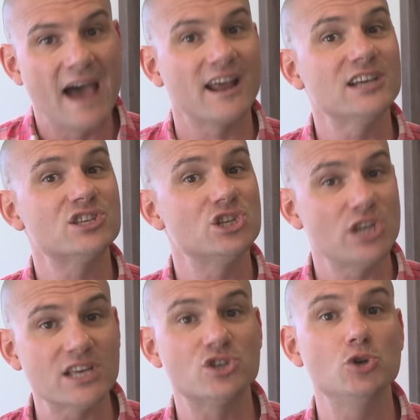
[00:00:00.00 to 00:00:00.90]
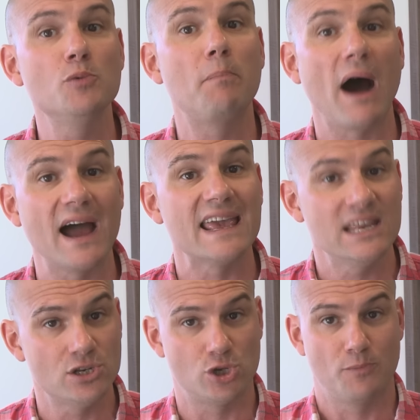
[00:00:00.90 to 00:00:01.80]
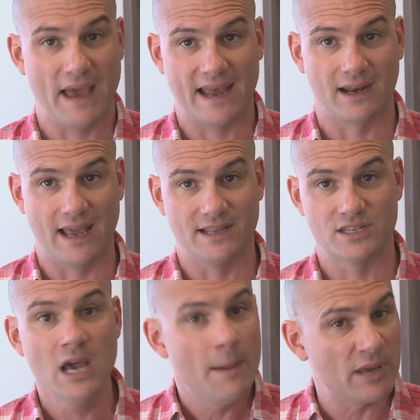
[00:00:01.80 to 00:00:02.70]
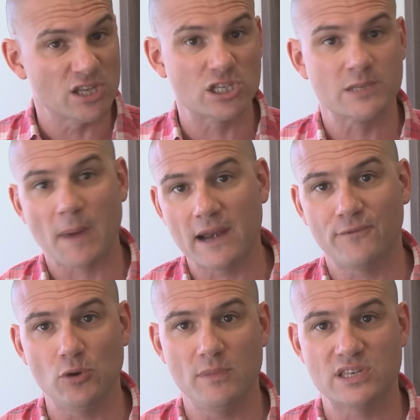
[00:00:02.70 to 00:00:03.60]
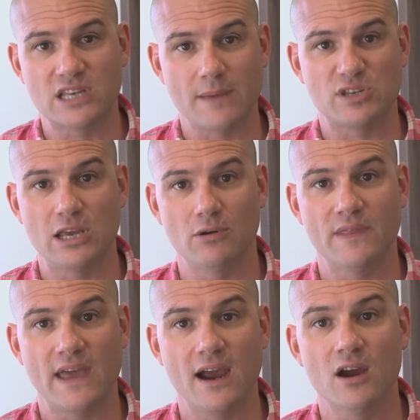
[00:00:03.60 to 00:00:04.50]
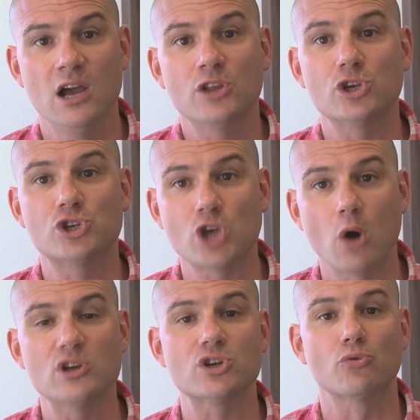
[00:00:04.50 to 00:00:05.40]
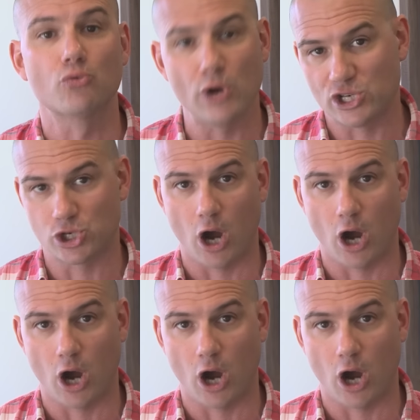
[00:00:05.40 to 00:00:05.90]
And I suggest you buy into Badlands because despite a few missteps here and there, the show is a rich